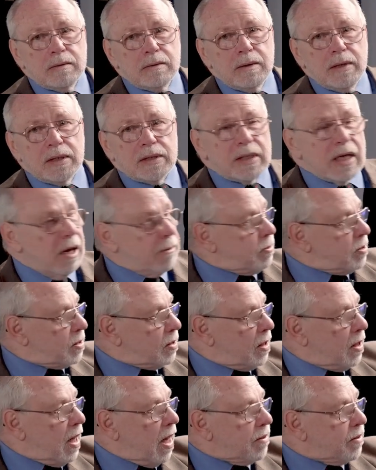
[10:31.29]
This happens a
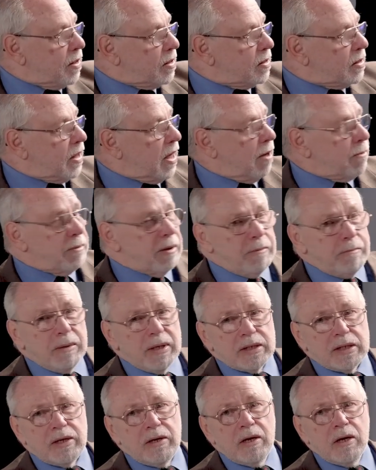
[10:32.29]
lot. This kept me
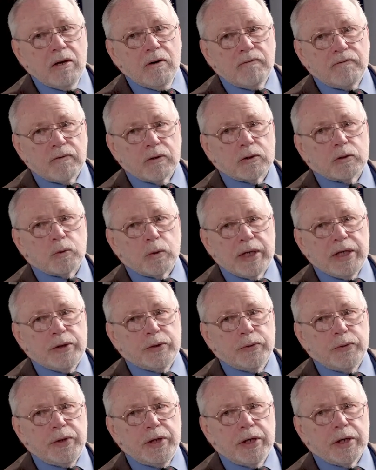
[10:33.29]
busy for
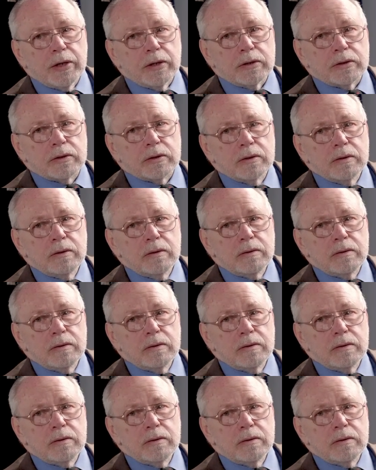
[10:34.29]
22 years.